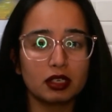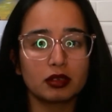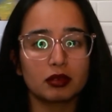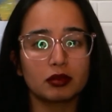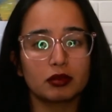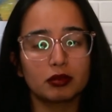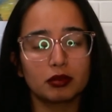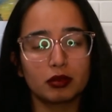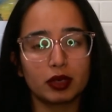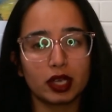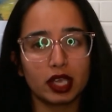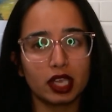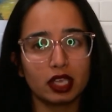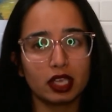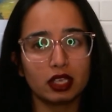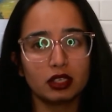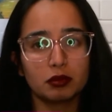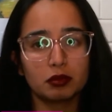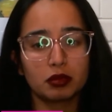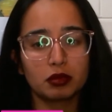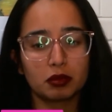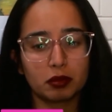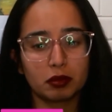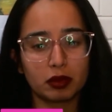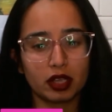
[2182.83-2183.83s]
way to
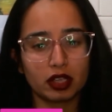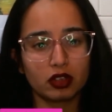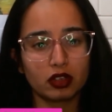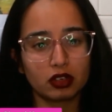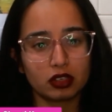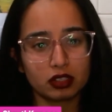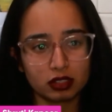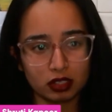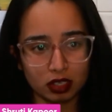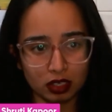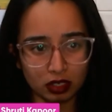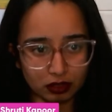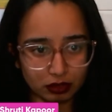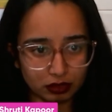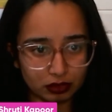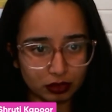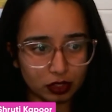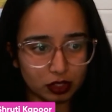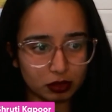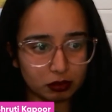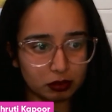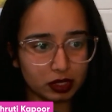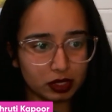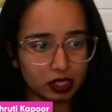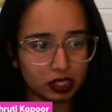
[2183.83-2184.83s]
prepare yourself
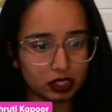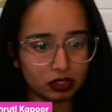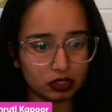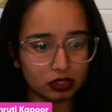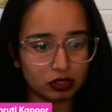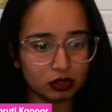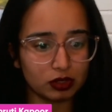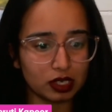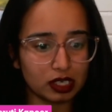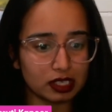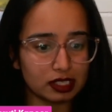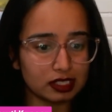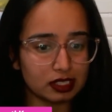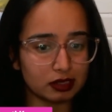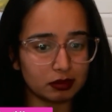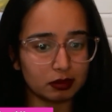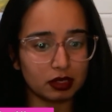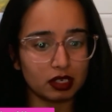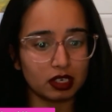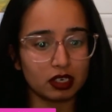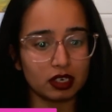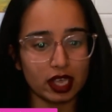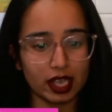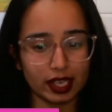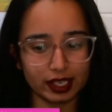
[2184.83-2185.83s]
would be to do a
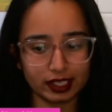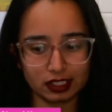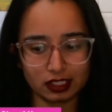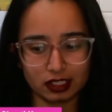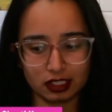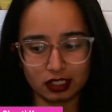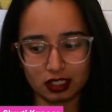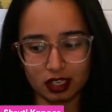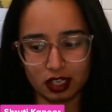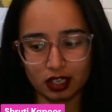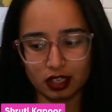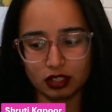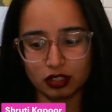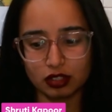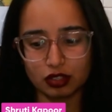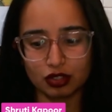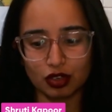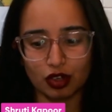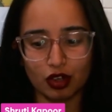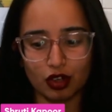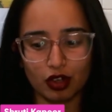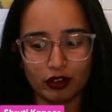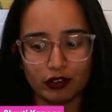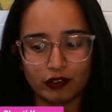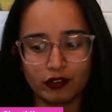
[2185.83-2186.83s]
similar exercise
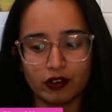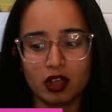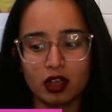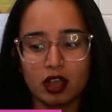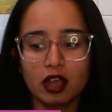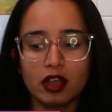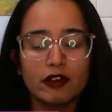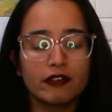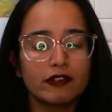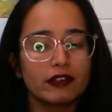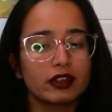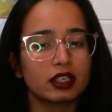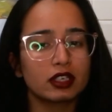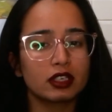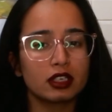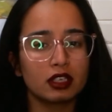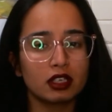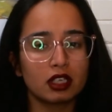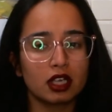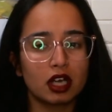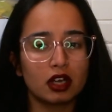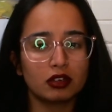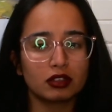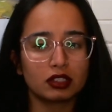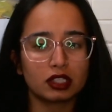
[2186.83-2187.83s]
of
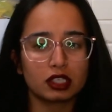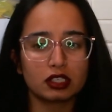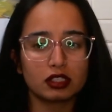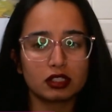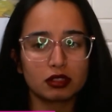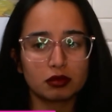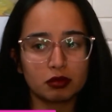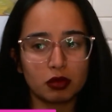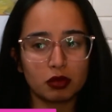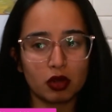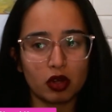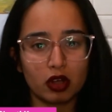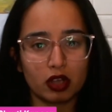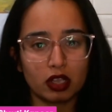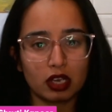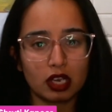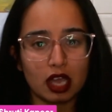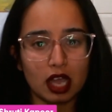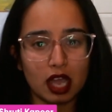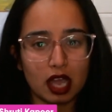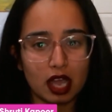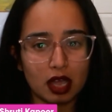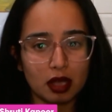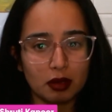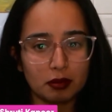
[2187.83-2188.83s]
figuring out a small
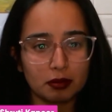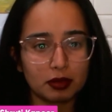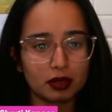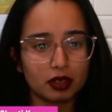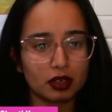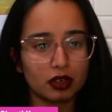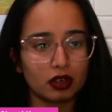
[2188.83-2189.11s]
app